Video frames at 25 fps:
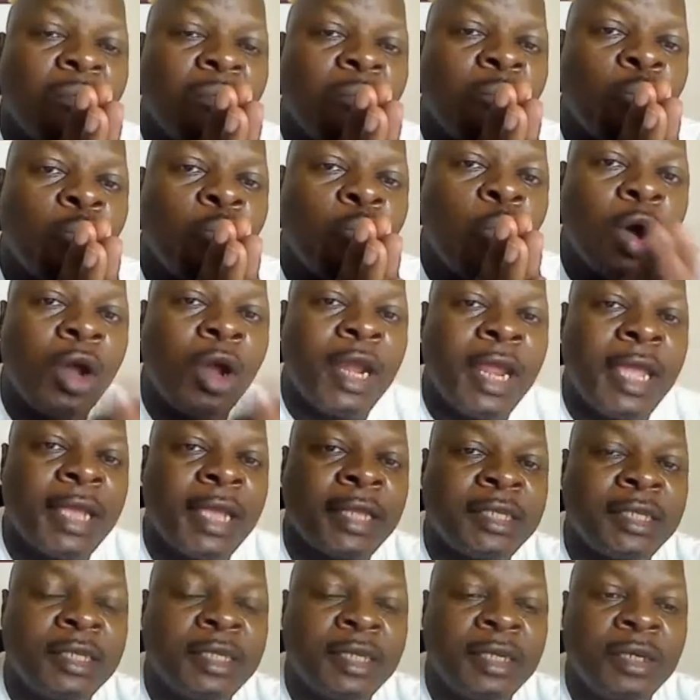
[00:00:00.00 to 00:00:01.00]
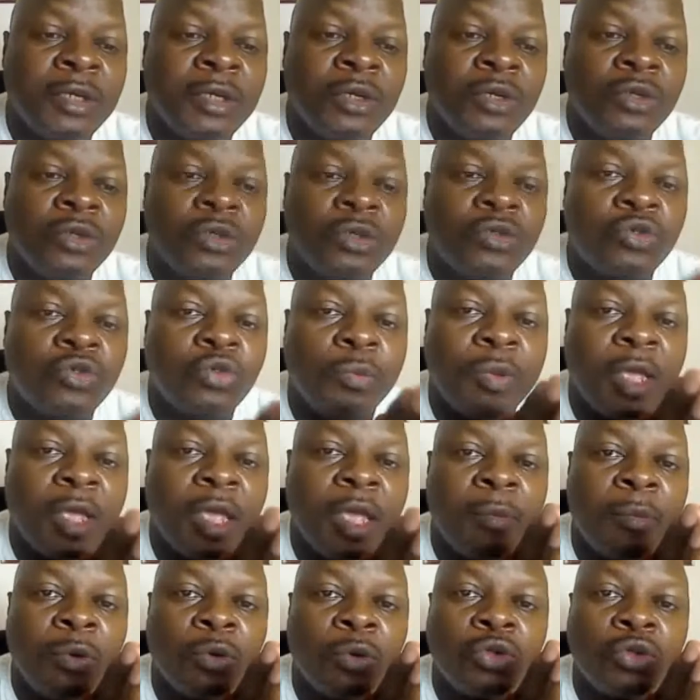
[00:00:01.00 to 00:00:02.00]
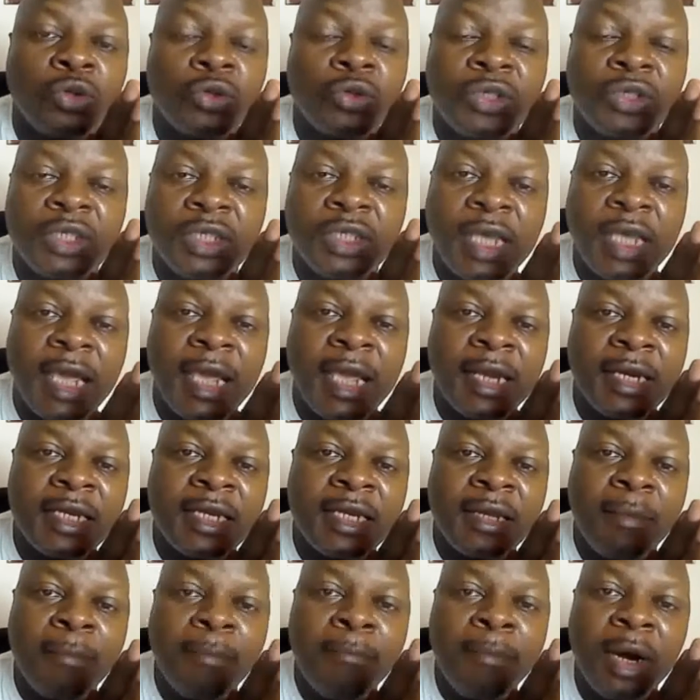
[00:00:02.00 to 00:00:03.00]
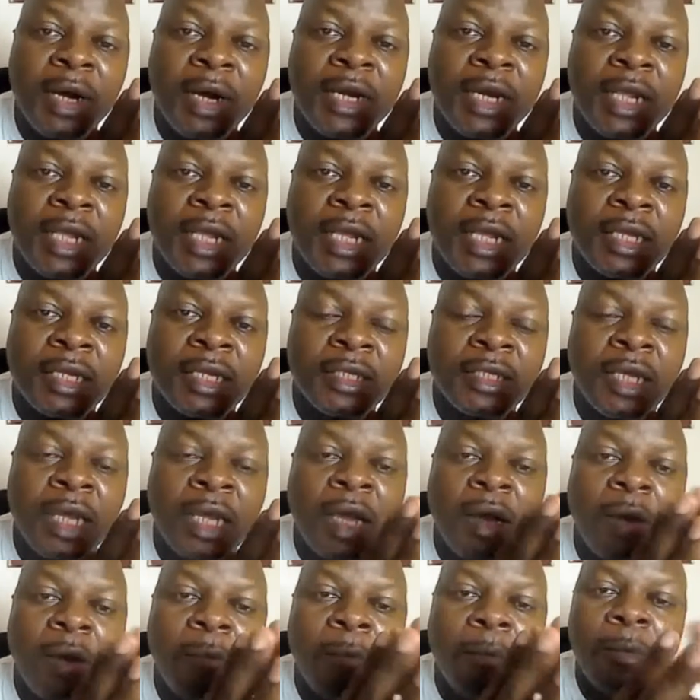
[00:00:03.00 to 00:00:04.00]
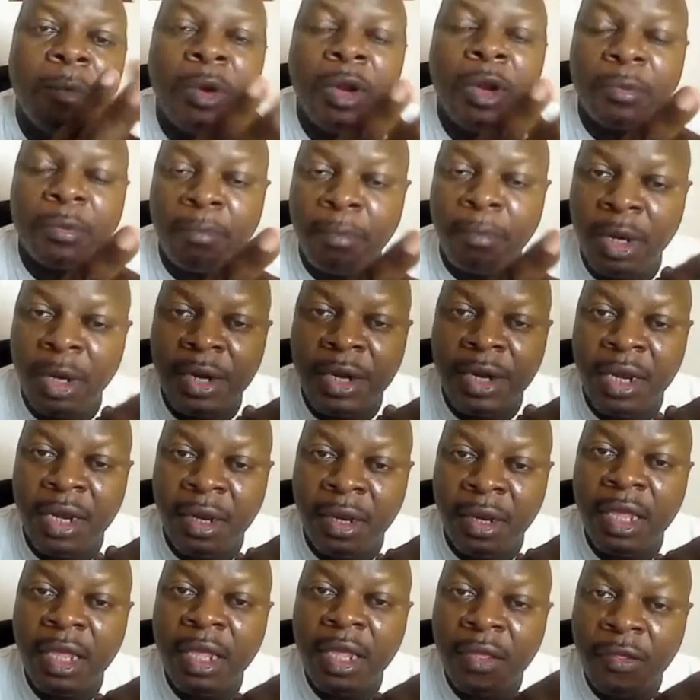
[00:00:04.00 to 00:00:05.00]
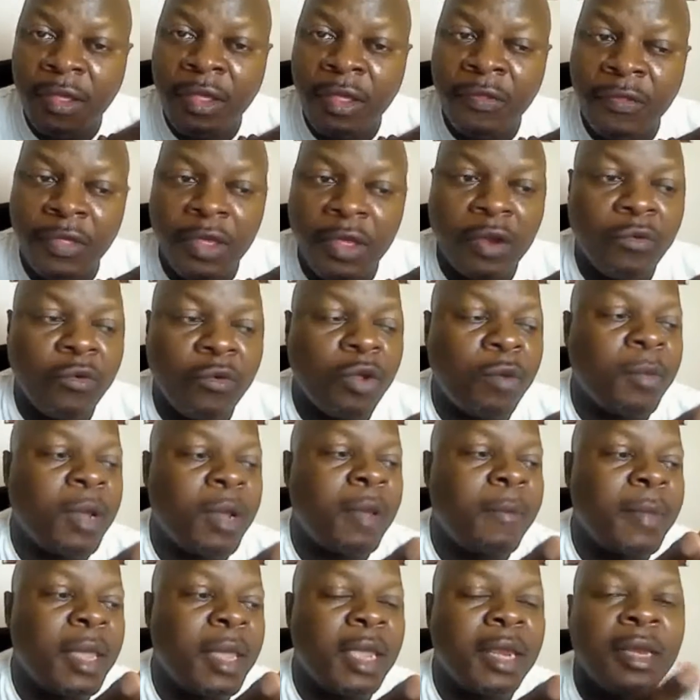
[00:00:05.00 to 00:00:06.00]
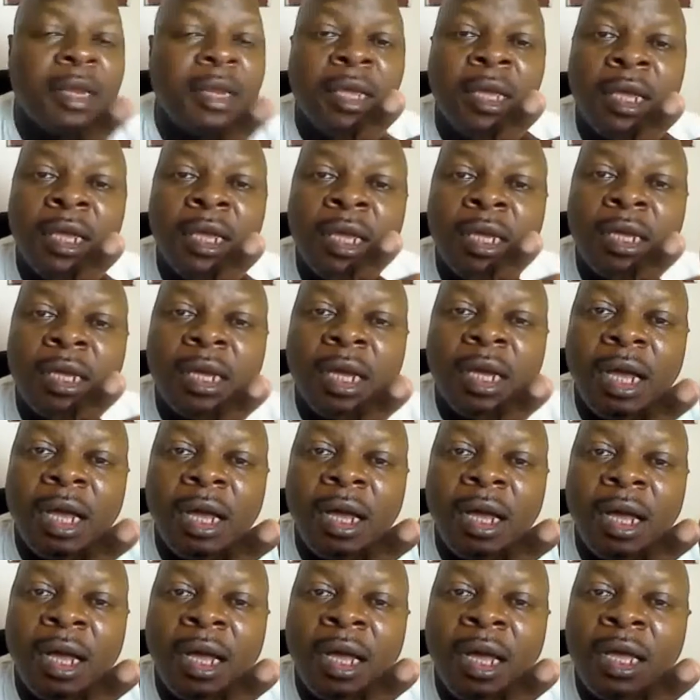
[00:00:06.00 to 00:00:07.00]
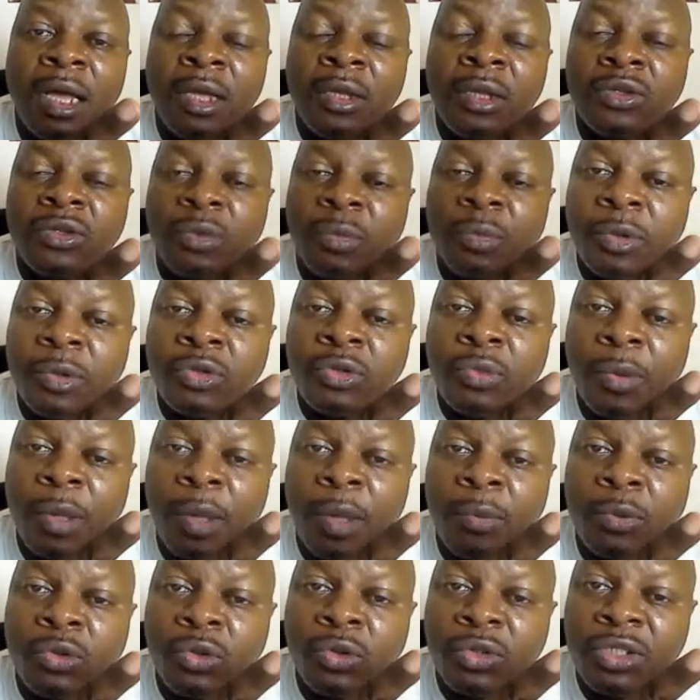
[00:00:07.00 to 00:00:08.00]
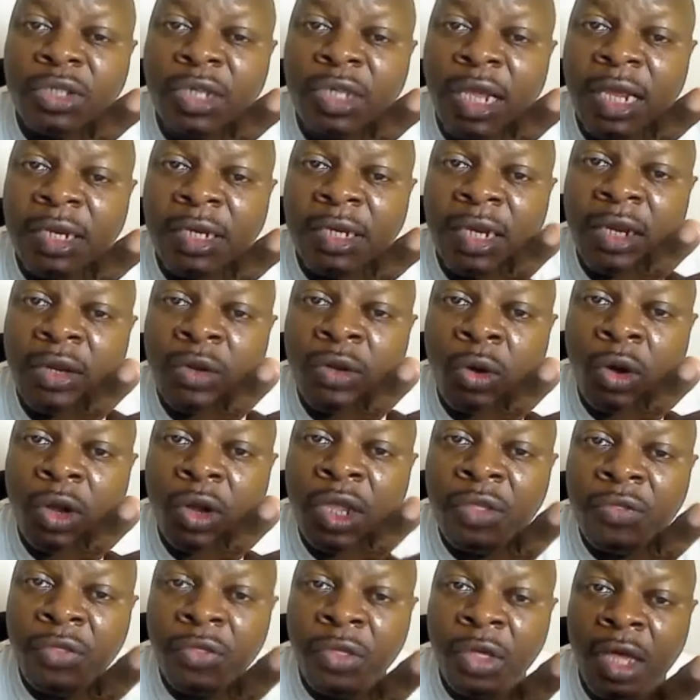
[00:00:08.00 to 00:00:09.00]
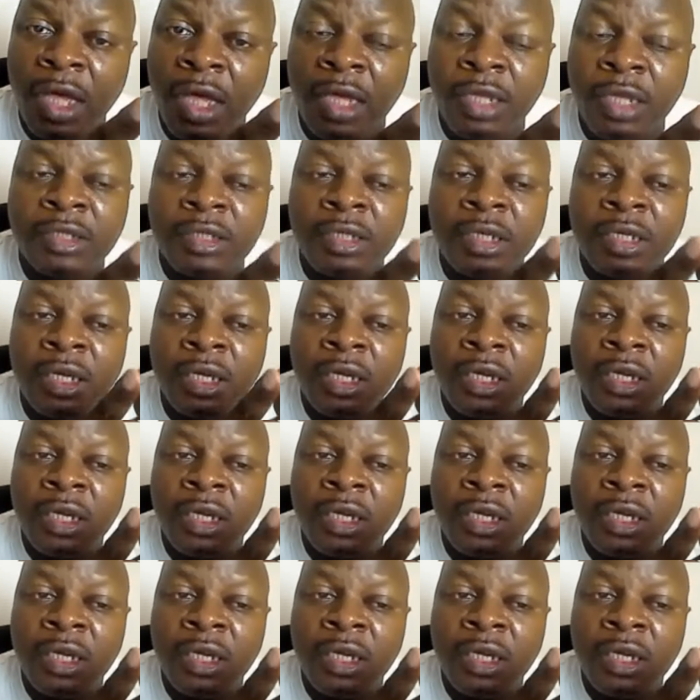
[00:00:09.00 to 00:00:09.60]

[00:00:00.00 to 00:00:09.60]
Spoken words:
wallet to be able to send money not money, Ethereum, I mean, to be able to send your ethers